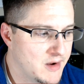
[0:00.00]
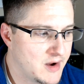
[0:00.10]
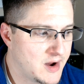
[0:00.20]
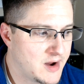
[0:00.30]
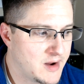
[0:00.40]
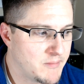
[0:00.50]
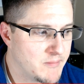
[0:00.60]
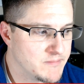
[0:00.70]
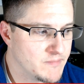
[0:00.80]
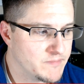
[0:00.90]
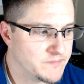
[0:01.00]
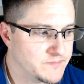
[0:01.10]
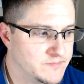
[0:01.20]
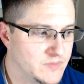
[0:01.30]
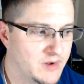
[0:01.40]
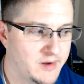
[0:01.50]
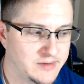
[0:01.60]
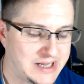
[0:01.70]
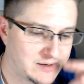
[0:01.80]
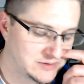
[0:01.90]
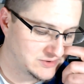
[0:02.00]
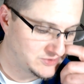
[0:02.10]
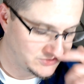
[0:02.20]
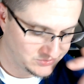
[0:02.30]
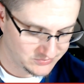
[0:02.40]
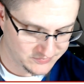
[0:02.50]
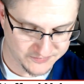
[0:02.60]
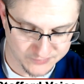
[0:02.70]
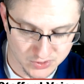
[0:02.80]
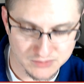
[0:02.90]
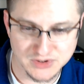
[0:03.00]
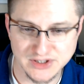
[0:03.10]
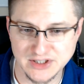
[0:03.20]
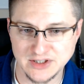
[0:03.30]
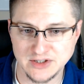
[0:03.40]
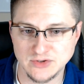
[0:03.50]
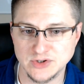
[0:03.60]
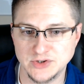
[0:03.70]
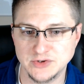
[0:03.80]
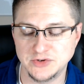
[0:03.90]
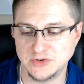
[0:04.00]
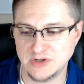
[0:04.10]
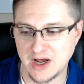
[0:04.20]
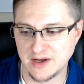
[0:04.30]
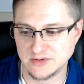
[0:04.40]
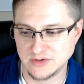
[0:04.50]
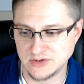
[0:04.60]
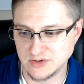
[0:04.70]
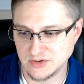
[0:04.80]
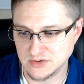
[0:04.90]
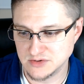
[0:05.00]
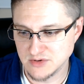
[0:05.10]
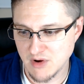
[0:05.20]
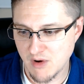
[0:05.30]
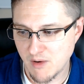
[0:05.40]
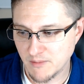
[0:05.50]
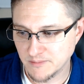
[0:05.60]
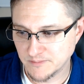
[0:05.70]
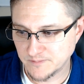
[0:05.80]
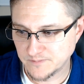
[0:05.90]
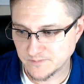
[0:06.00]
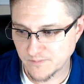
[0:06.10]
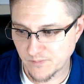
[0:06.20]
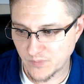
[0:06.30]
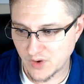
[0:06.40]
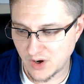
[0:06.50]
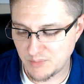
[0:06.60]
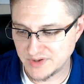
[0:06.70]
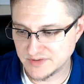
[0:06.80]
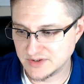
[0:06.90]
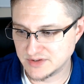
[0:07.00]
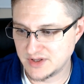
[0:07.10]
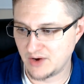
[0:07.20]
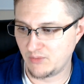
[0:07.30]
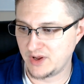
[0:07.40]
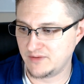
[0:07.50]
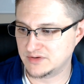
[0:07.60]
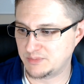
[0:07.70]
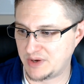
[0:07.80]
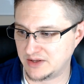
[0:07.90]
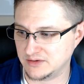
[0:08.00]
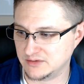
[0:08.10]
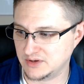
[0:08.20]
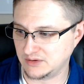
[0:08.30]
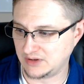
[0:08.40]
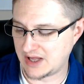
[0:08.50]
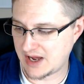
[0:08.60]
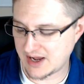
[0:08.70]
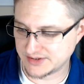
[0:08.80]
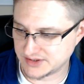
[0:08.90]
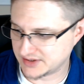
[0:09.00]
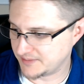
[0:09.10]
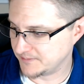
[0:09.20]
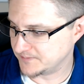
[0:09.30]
Allow us to formally introduce you guys to a business that we have spent the last...